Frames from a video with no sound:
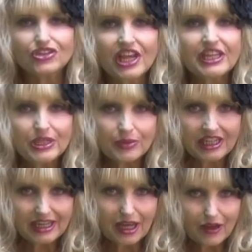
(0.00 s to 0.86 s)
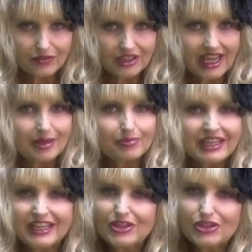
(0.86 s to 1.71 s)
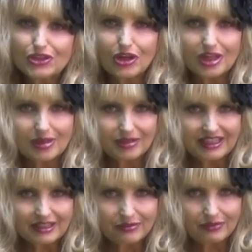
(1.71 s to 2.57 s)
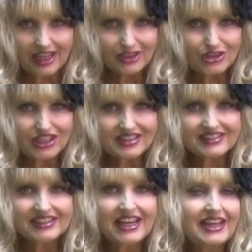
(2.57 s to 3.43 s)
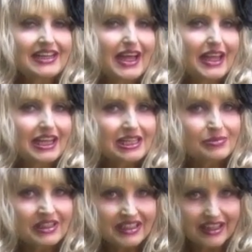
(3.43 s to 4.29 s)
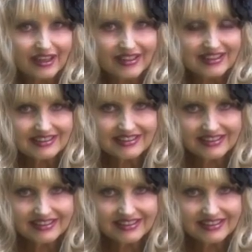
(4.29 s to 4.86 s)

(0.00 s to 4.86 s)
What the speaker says: Genuine laughter can be enjoyably infectious, like chlamydia.